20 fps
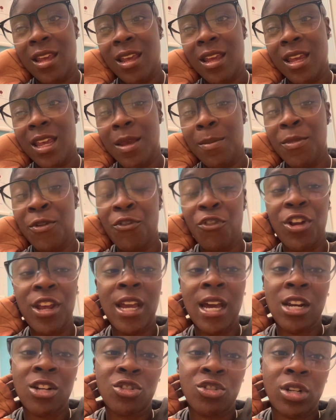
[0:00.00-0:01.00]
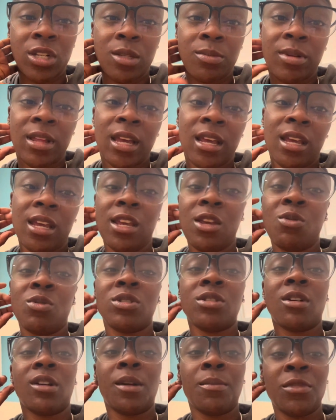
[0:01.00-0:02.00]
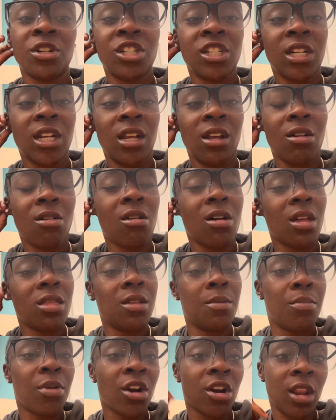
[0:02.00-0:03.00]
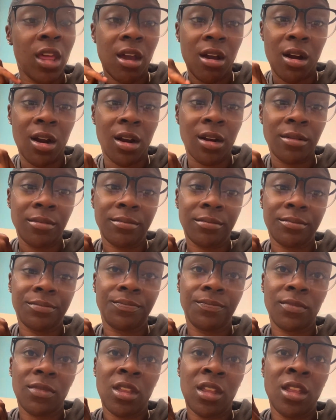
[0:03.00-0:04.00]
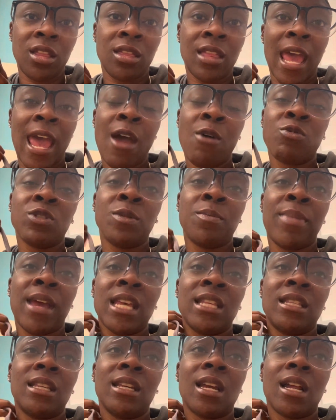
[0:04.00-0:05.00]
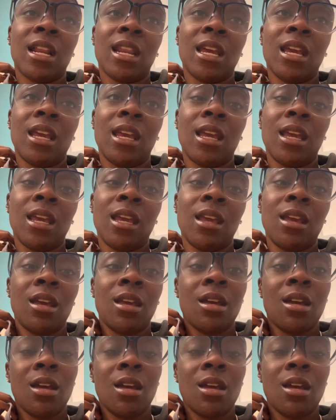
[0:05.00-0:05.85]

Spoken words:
Before he got his transplant, he was on a machine called the Berlin heart. That was basically